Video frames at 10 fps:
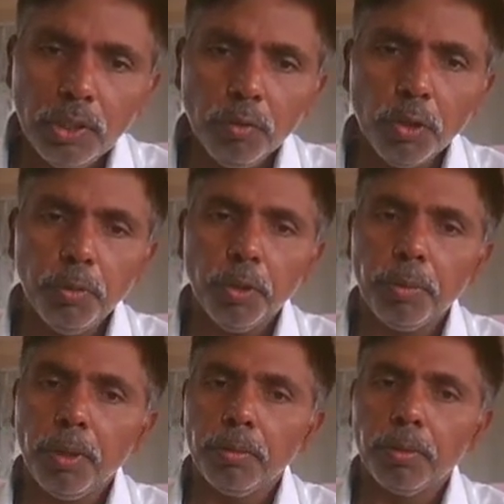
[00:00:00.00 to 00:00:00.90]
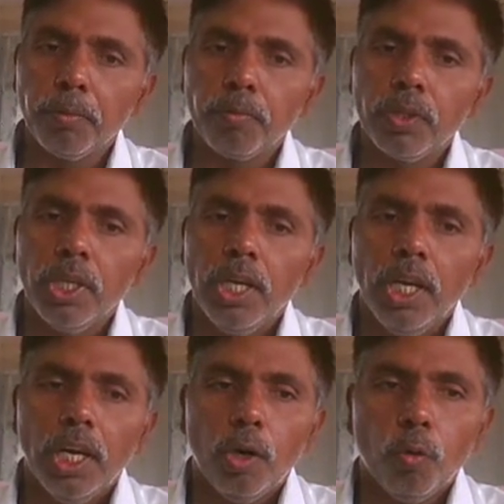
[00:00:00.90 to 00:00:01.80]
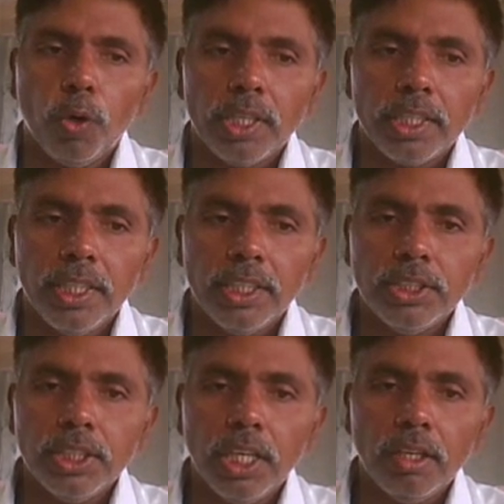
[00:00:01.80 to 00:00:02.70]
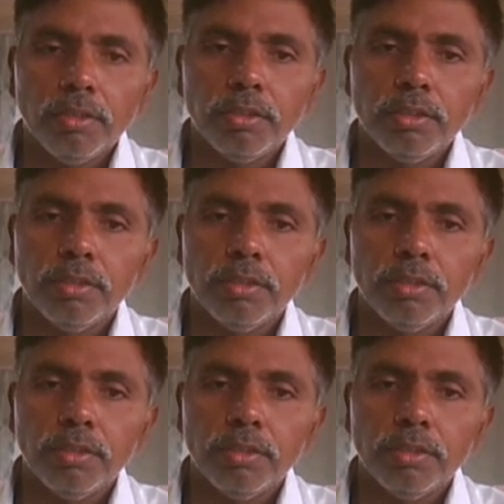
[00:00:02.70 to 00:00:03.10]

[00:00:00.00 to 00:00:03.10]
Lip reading: One more problem. 1 kg of